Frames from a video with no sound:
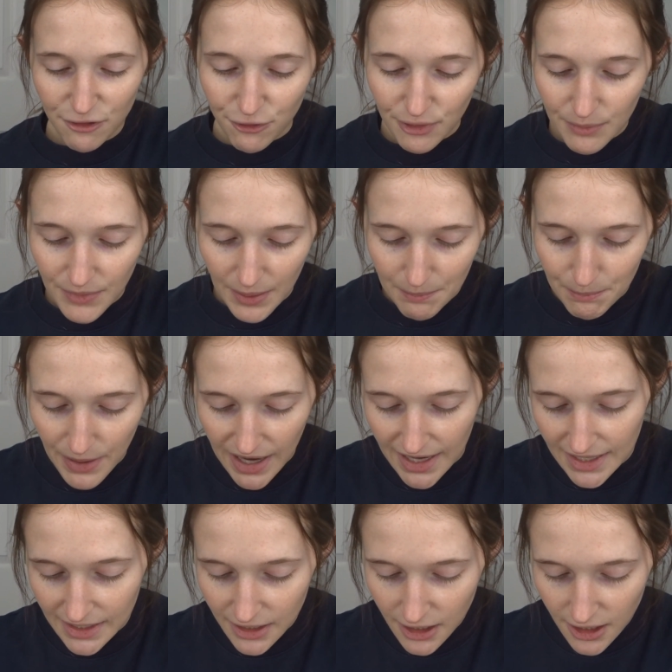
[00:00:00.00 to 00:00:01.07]
from the
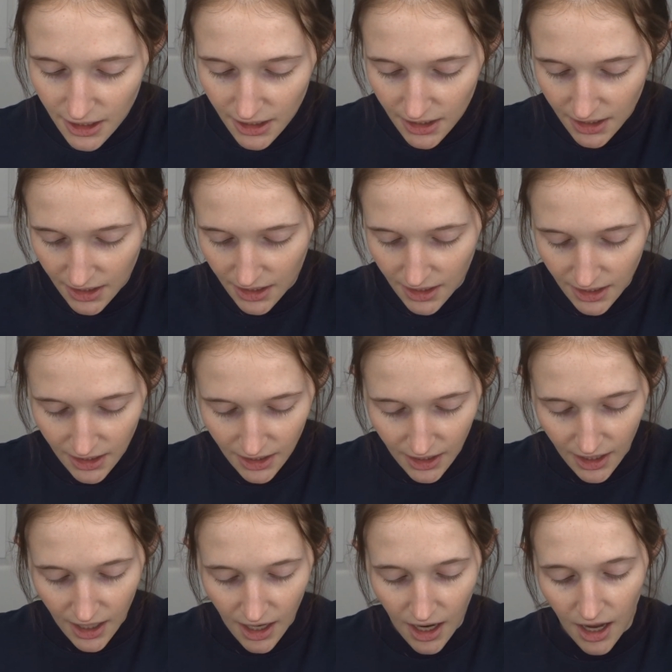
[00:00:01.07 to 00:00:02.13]
pink.
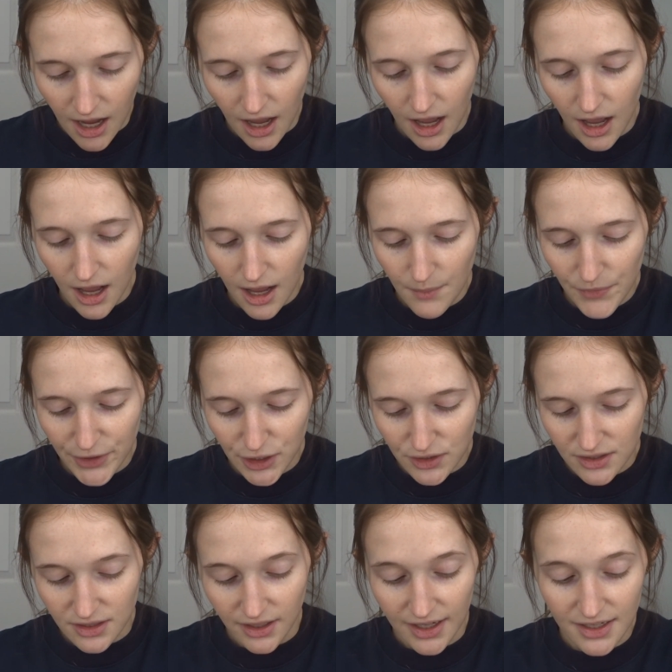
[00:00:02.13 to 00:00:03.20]
There's
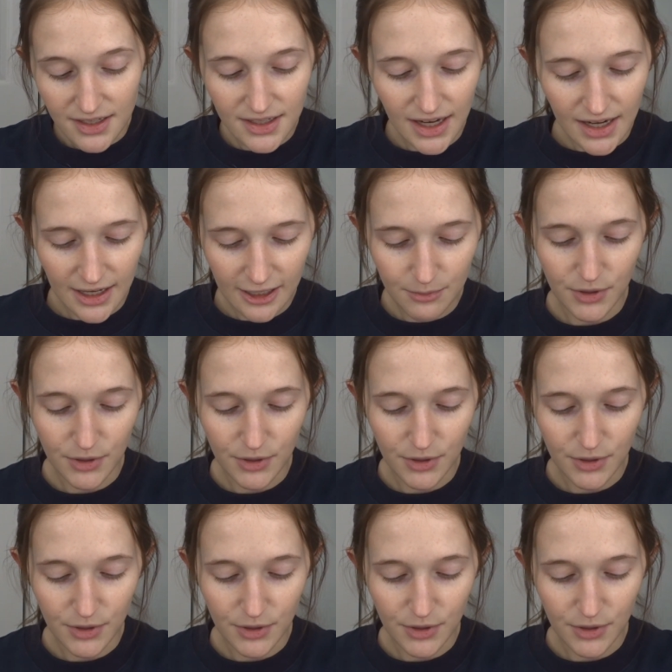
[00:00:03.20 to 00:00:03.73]
slight staining,